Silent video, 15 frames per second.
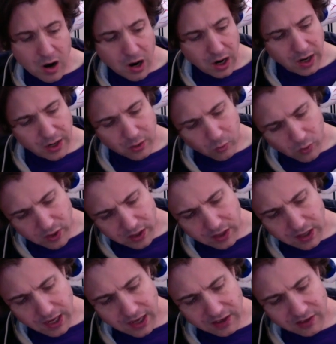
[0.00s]
And
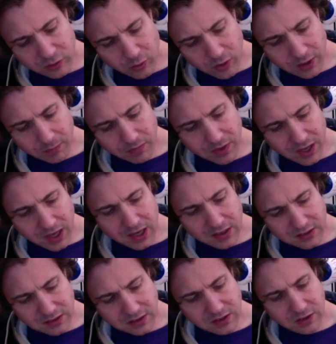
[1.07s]
when they sweep the
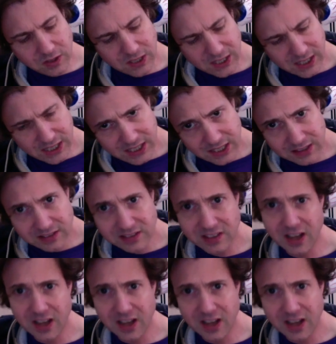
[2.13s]
streets,